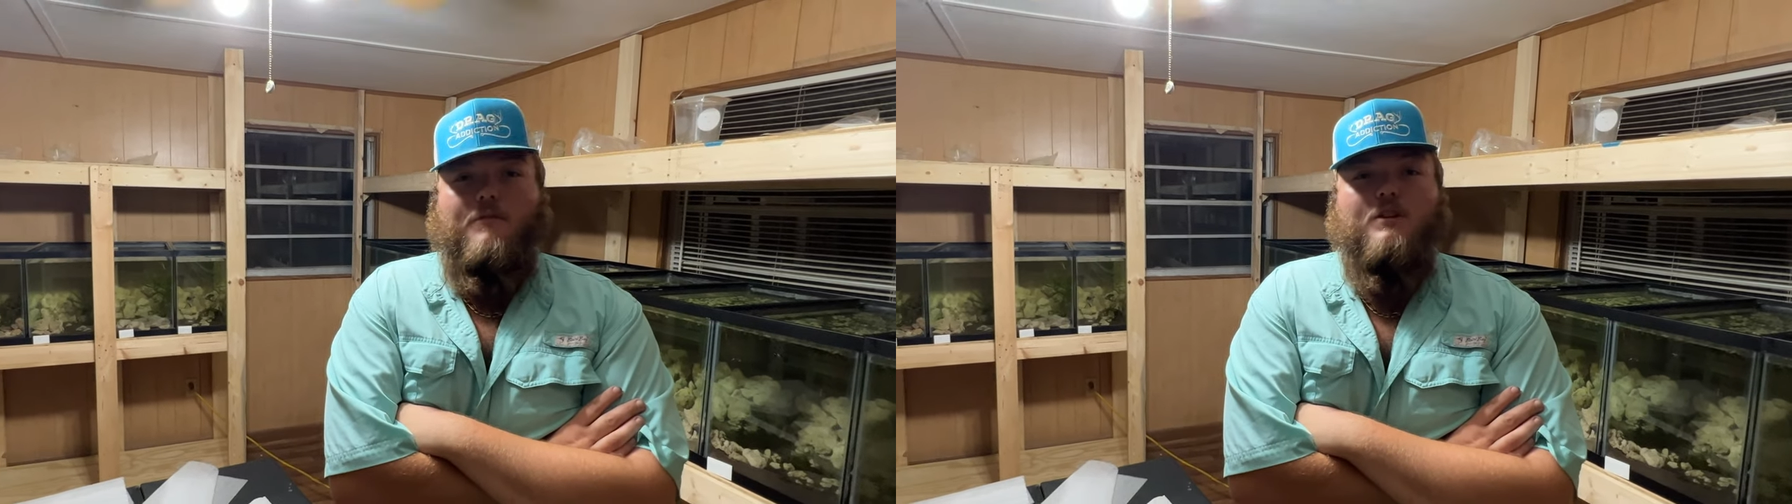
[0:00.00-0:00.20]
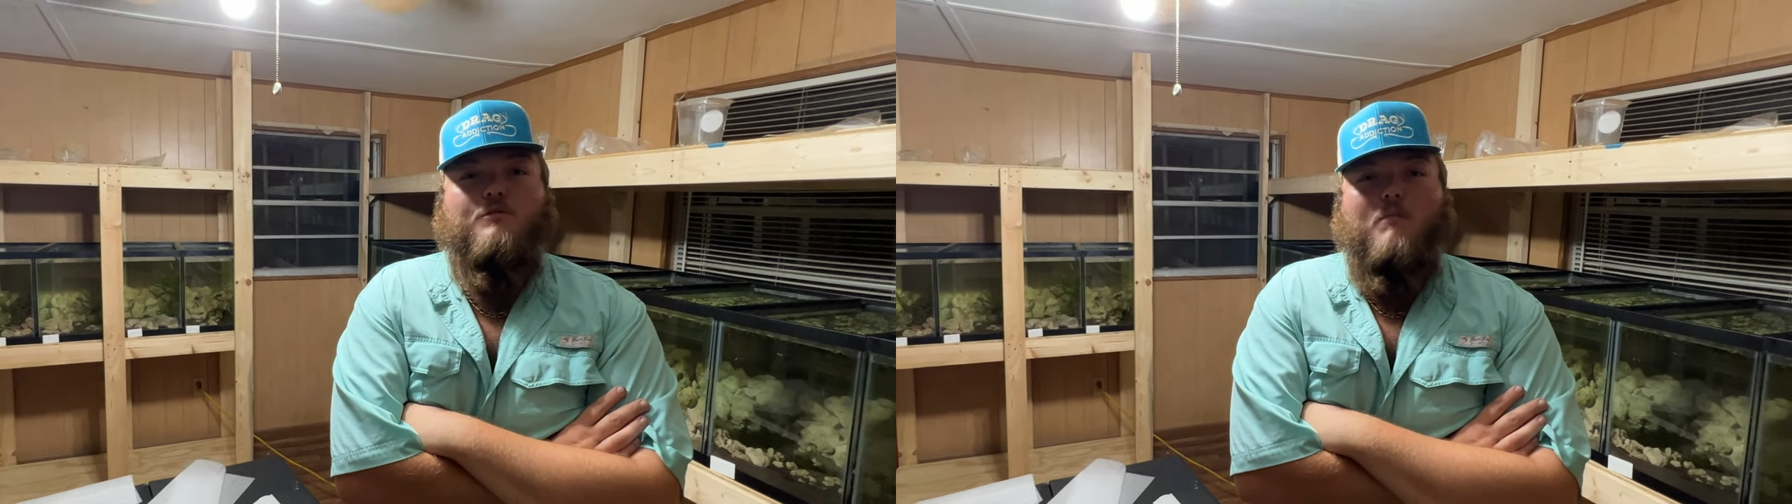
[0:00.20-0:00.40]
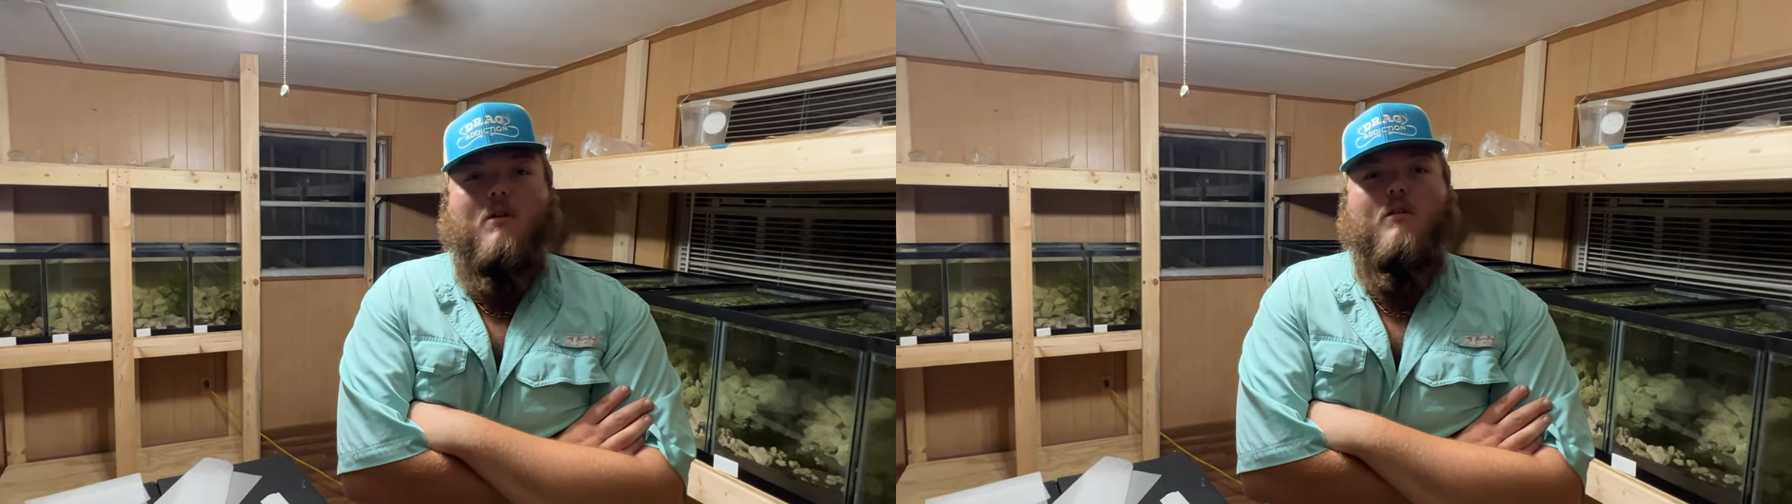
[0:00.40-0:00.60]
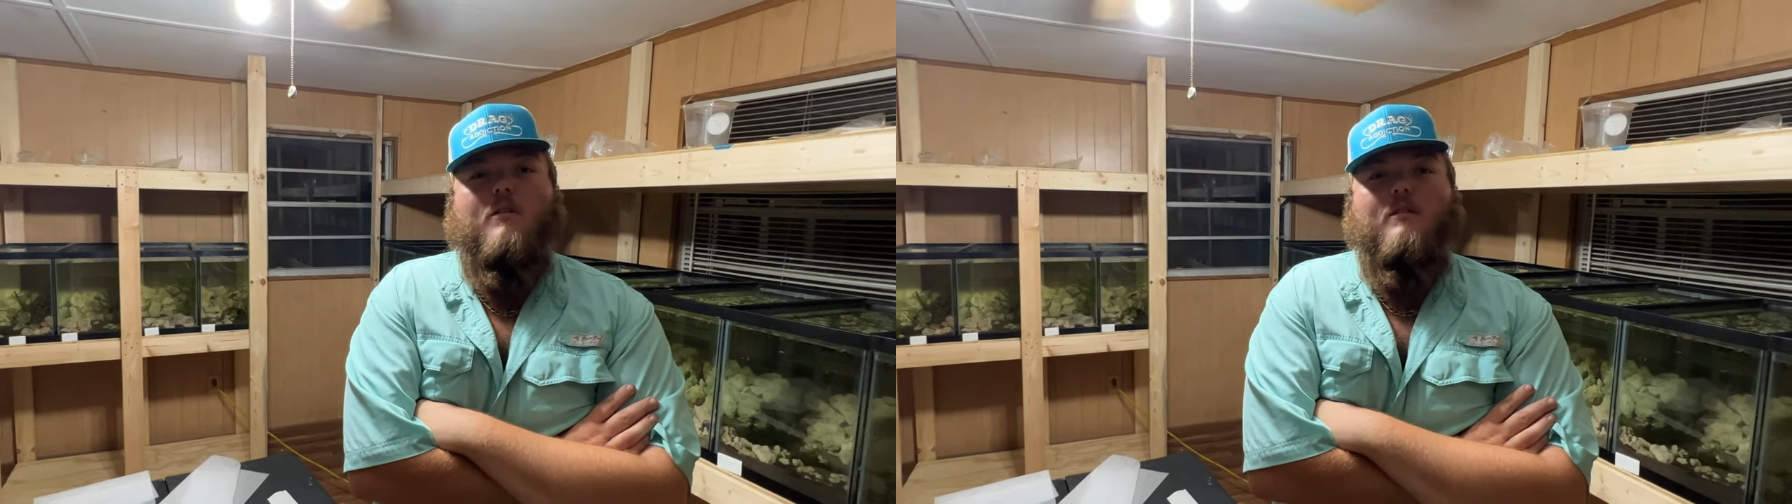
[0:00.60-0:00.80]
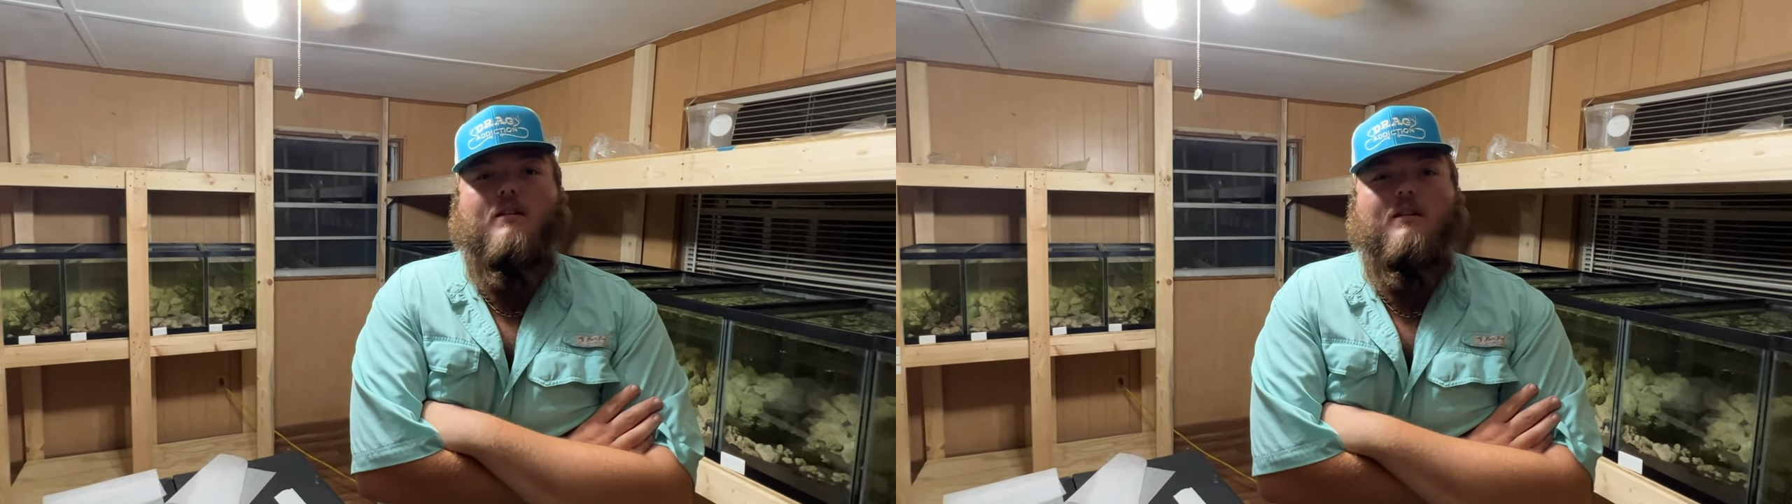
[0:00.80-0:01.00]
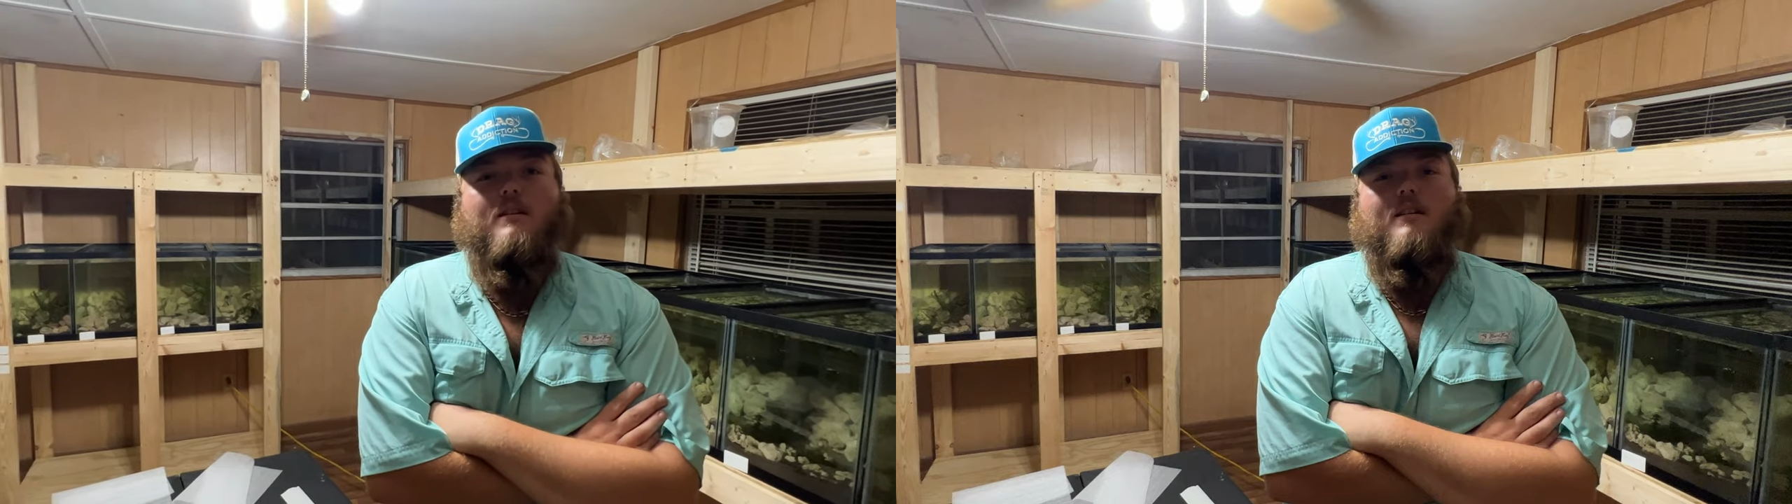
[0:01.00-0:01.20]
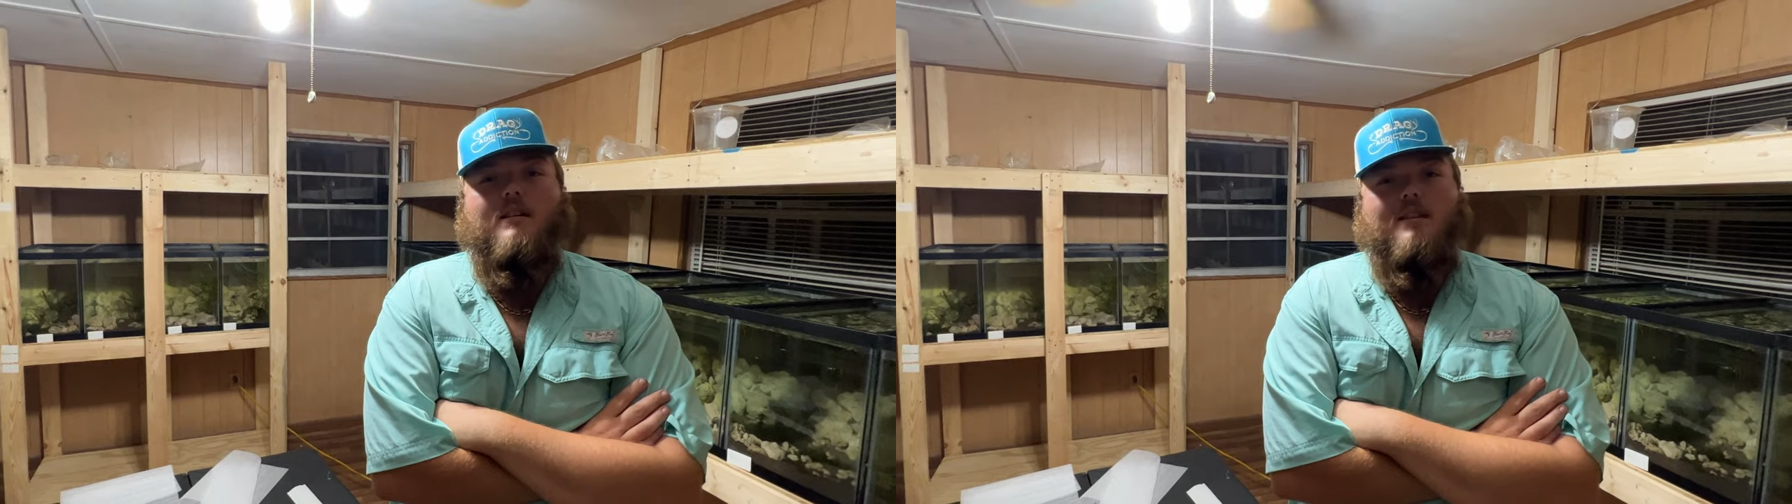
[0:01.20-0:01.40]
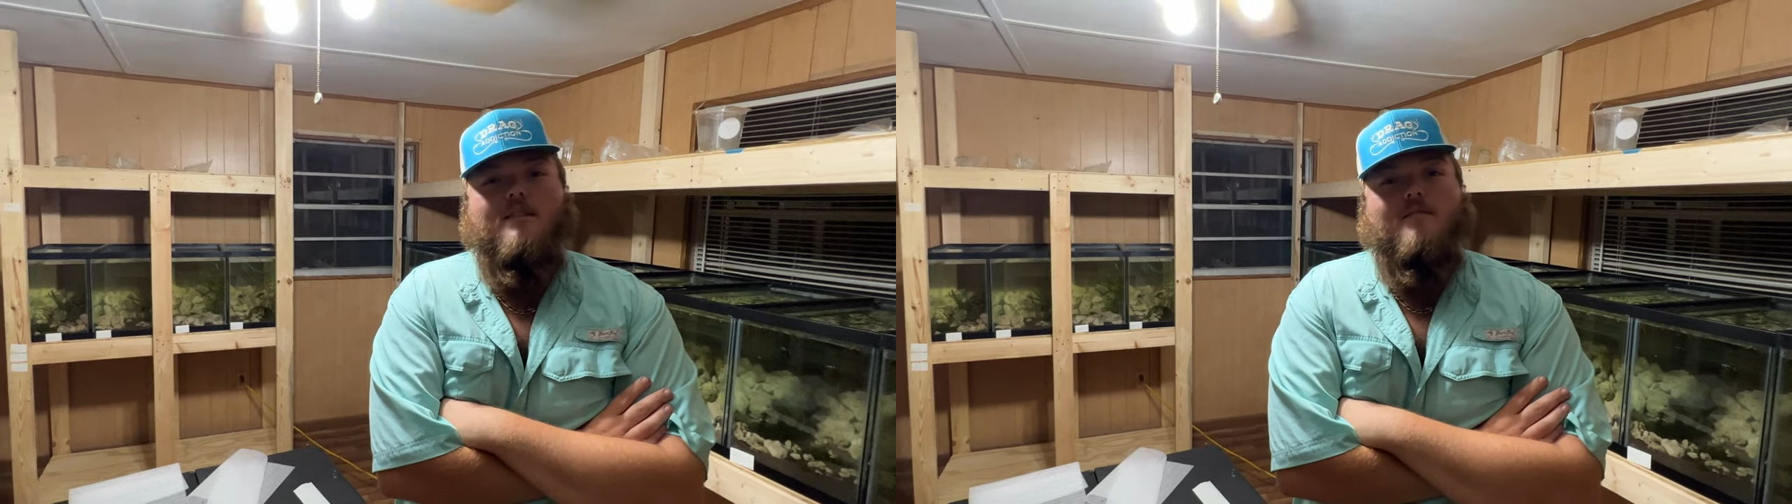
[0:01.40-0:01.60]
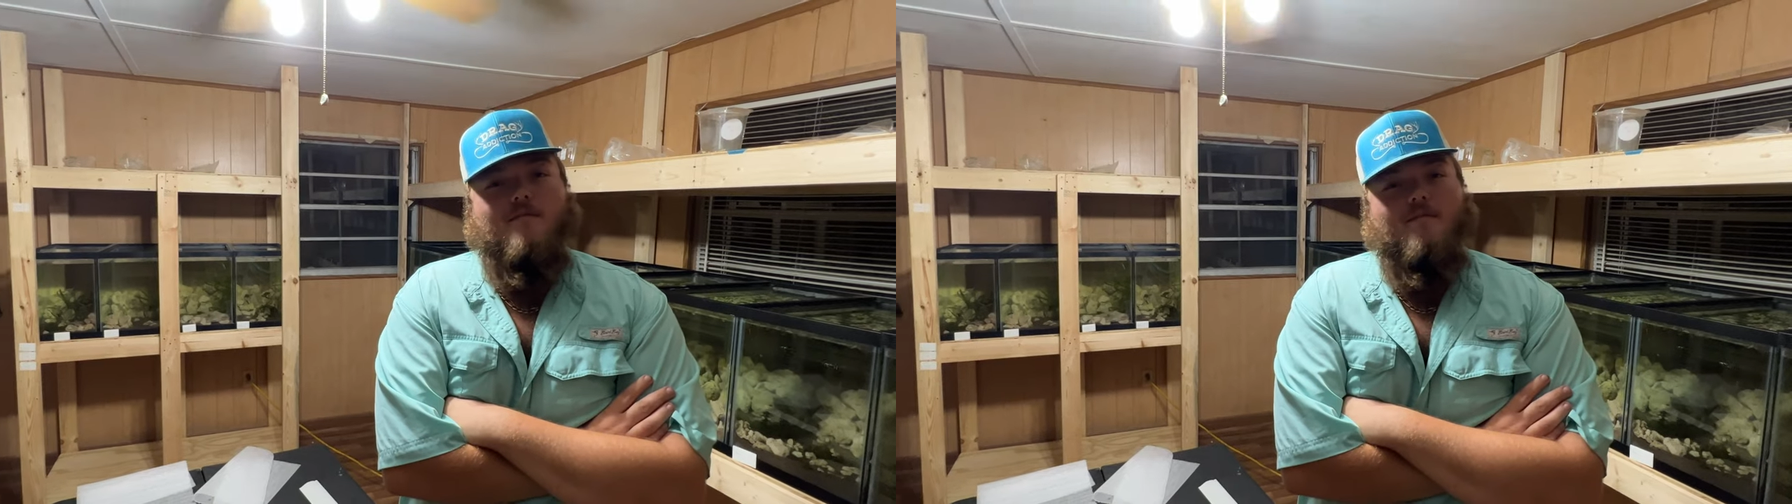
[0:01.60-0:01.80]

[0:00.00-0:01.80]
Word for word: fish barn, it,